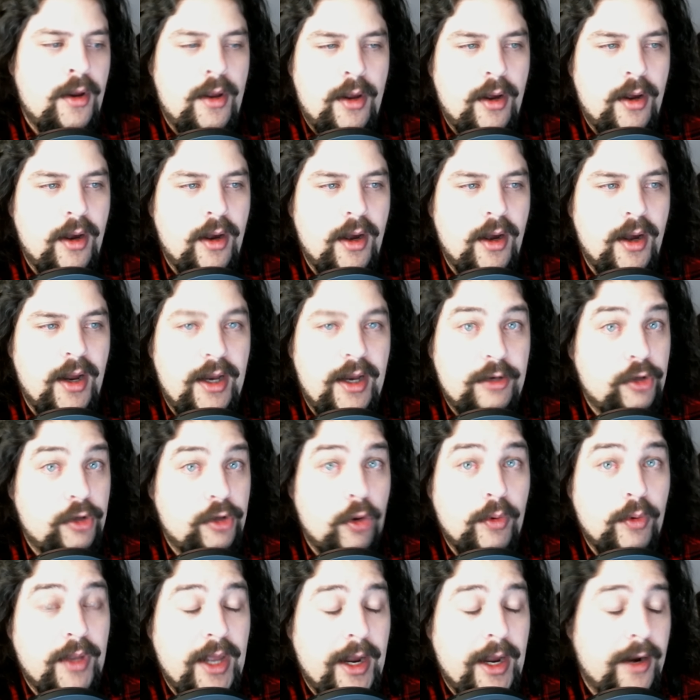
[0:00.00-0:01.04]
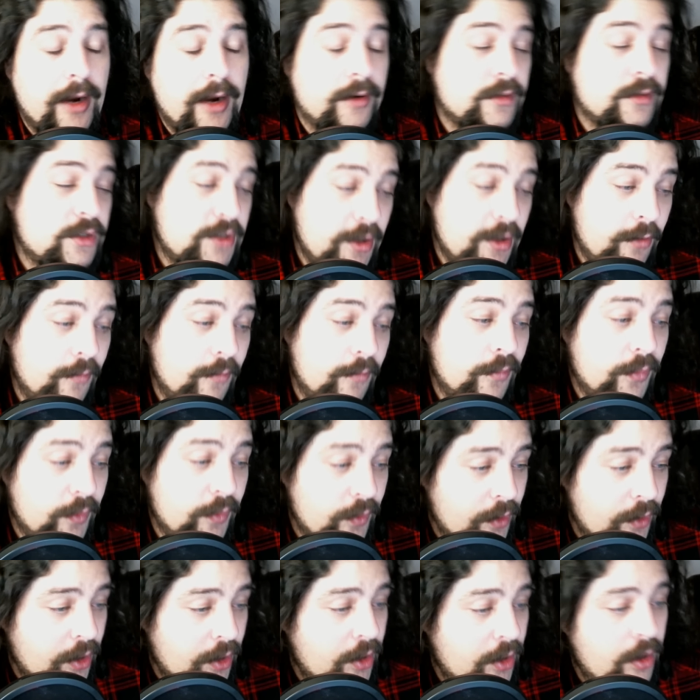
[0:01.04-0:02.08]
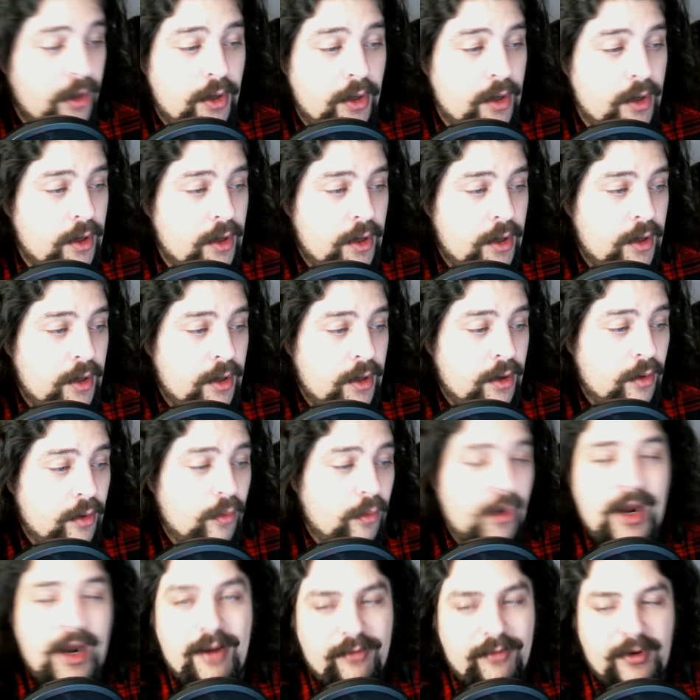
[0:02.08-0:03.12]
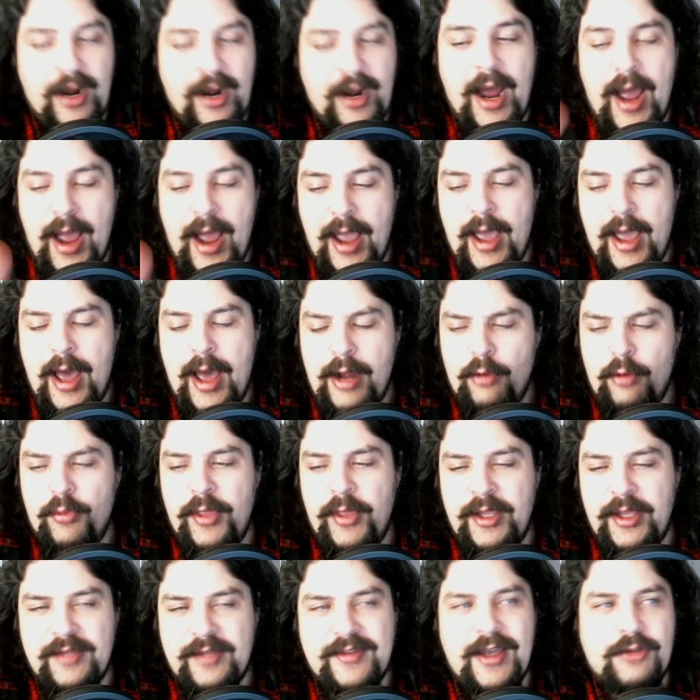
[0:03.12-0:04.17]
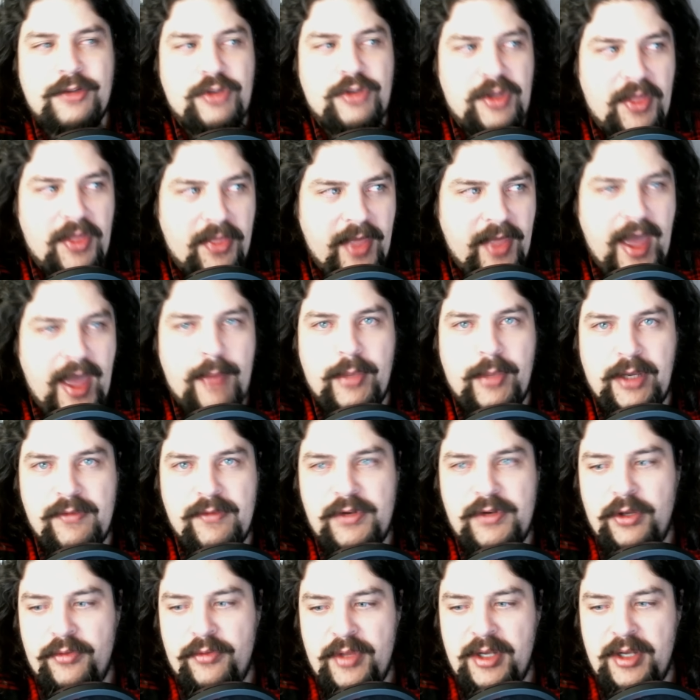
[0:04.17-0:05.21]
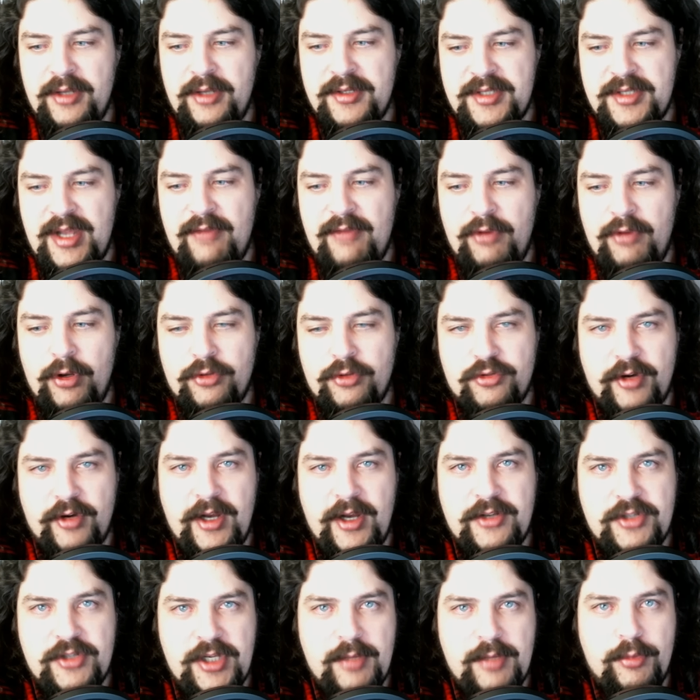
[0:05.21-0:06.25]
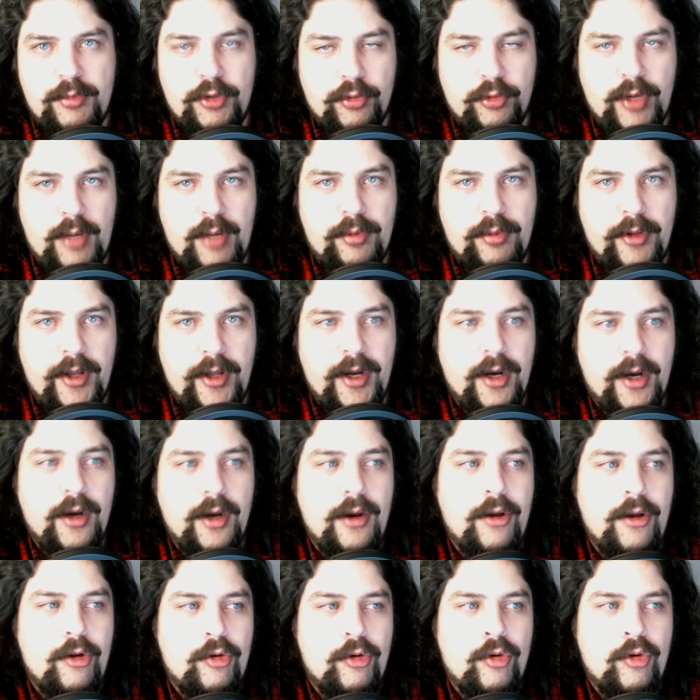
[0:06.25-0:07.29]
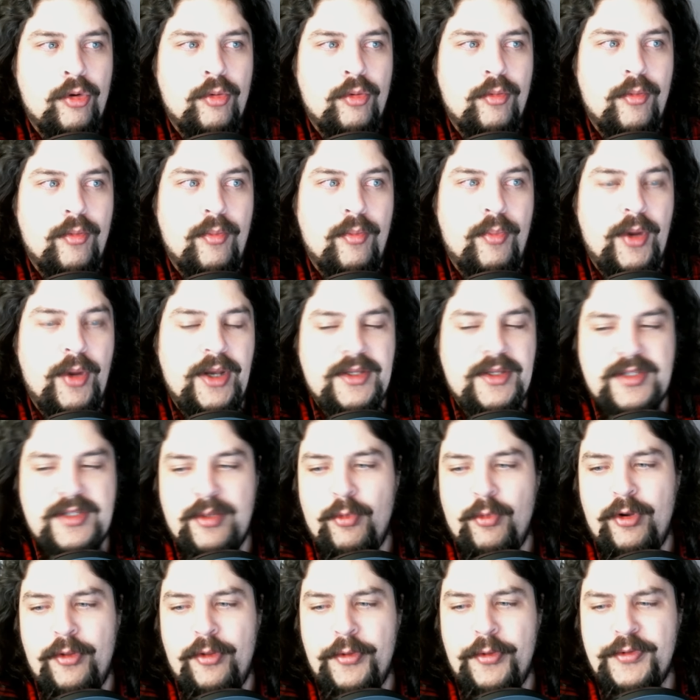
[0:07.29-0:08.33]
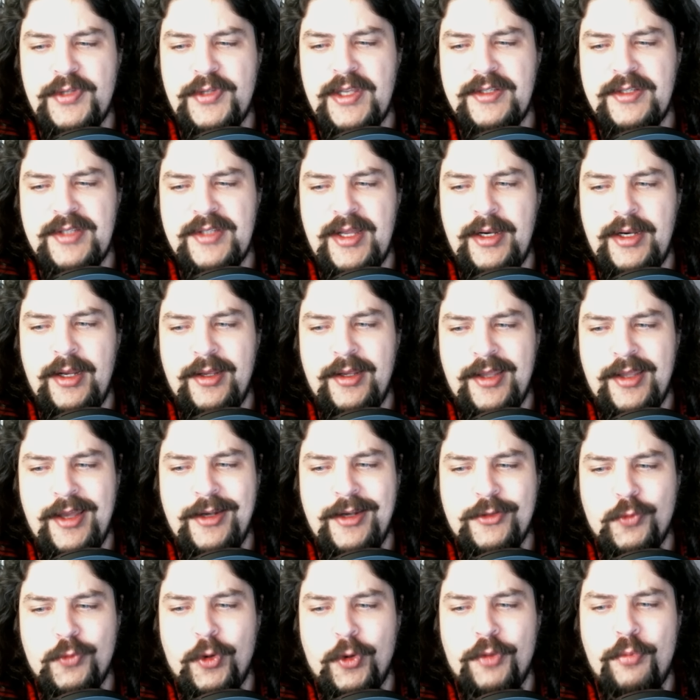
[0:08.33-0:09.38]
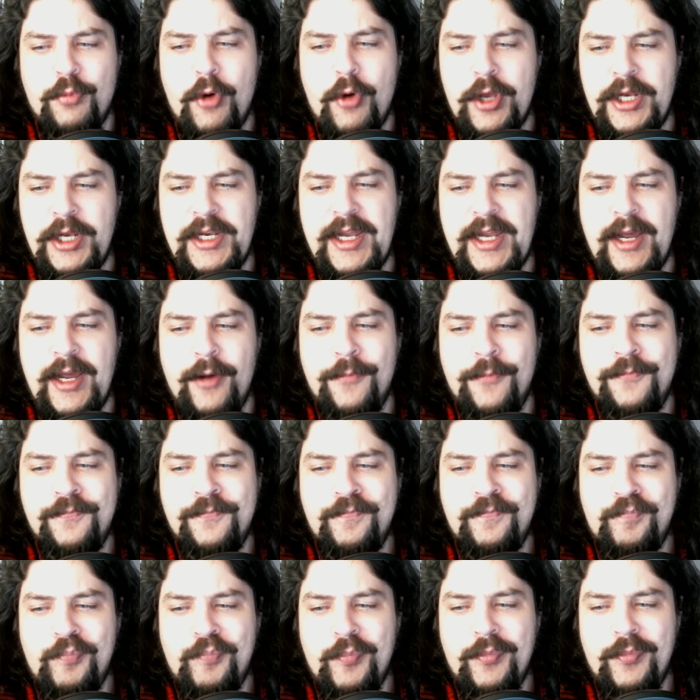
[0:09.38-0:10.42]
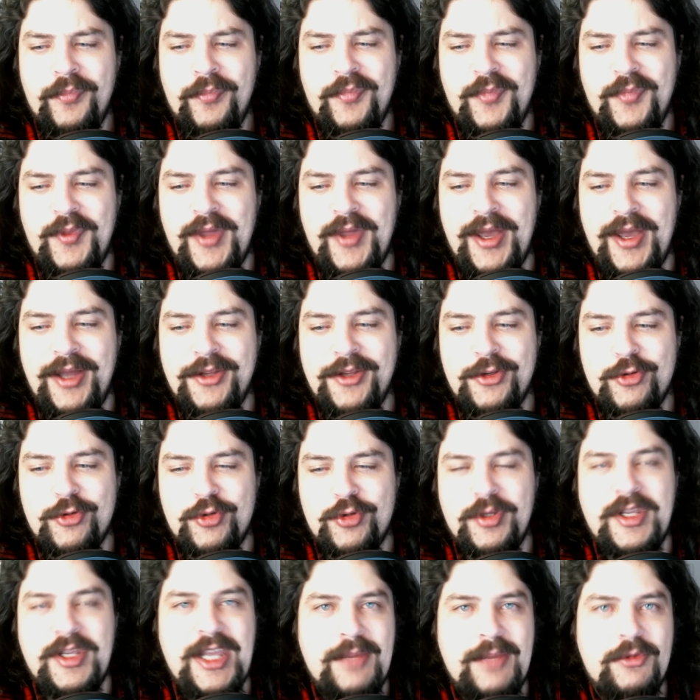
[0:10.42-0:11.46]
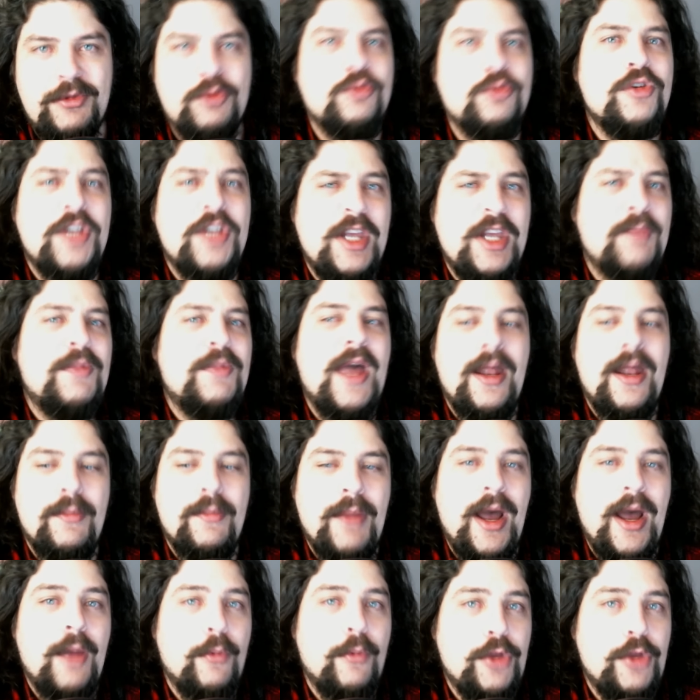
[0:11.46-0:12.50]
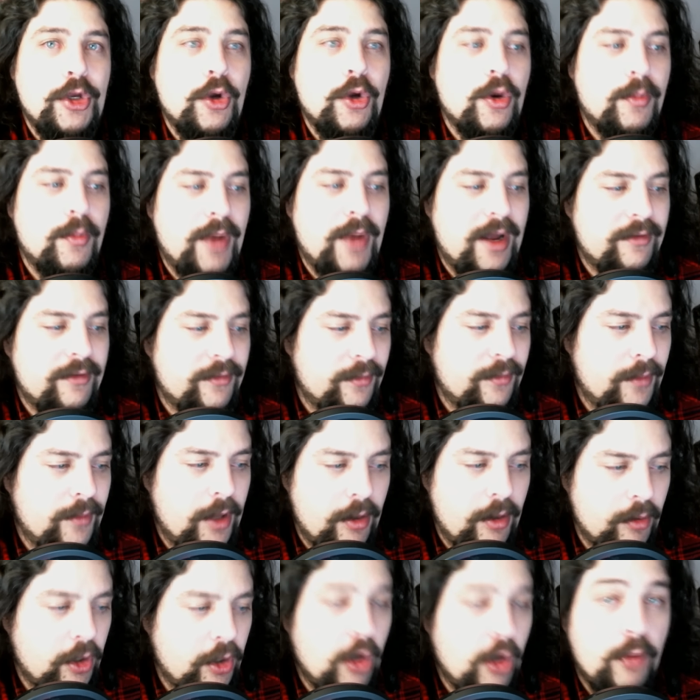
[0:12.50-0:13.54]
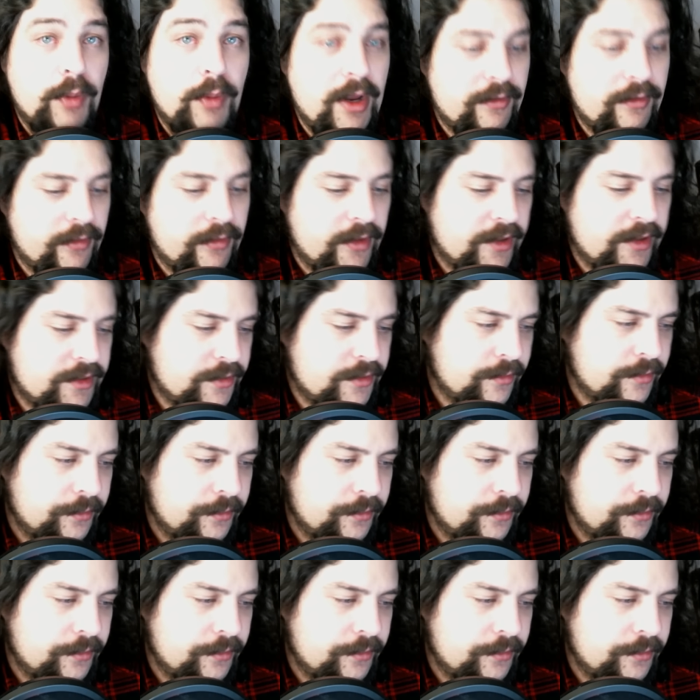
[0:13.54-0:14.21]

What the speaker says: and don't care. So whatever. I don't think it's actually that big of a deal that it doesn't have an Ultra HD Blu-ray player, but it's one of those things that, again, it's worth pointing out that you should keep that in mind when you go to pay for this.